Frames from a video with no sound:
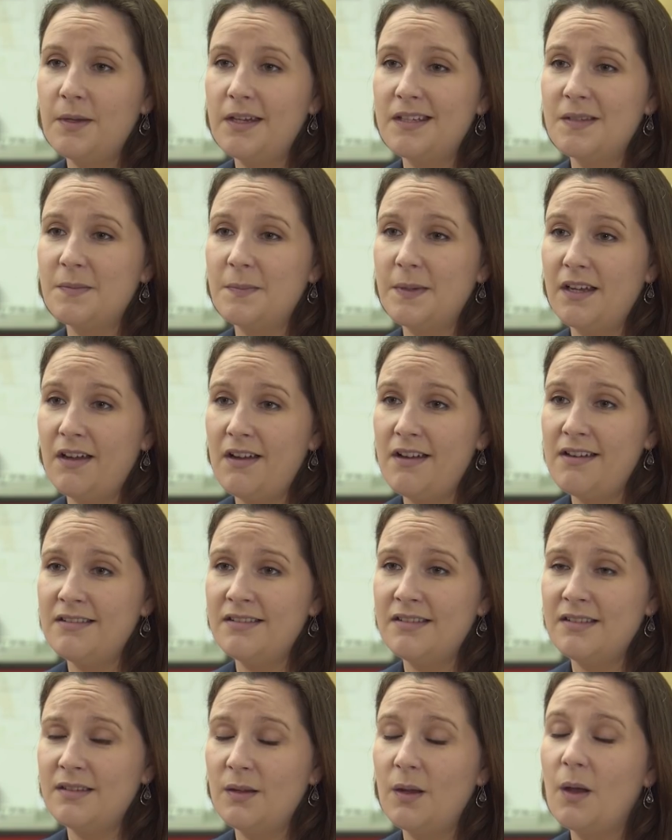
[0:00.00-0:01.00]
is
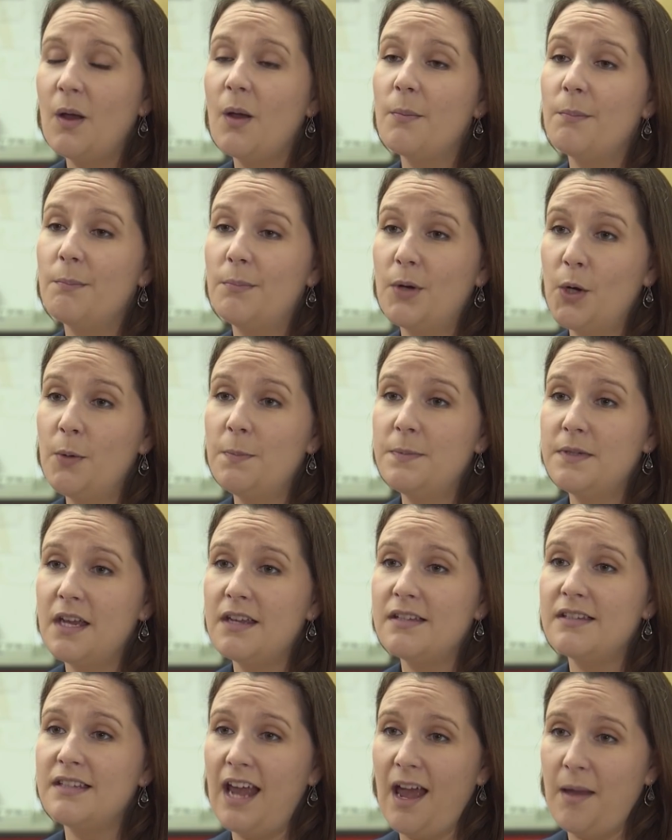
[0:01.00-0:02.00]
because poop
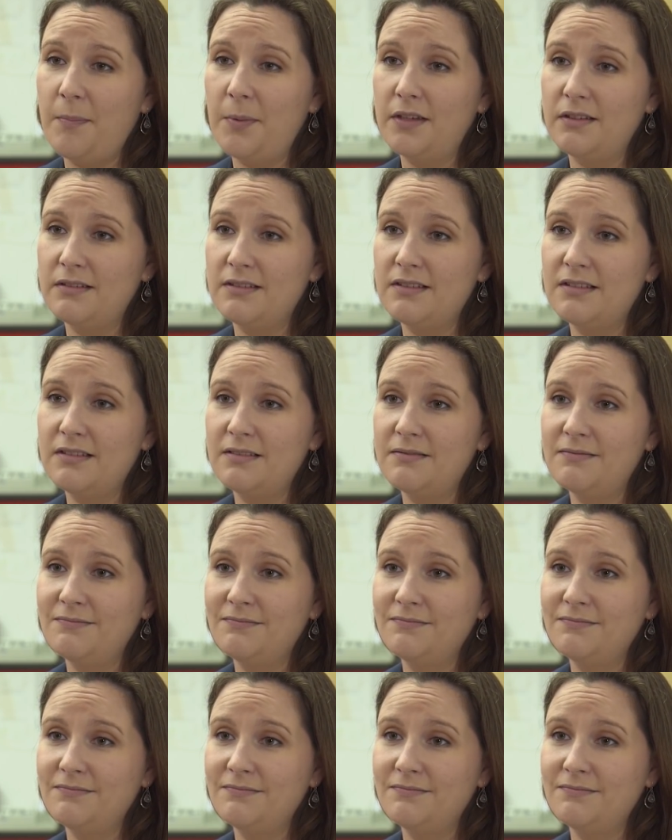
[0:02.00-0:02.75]
dust happens.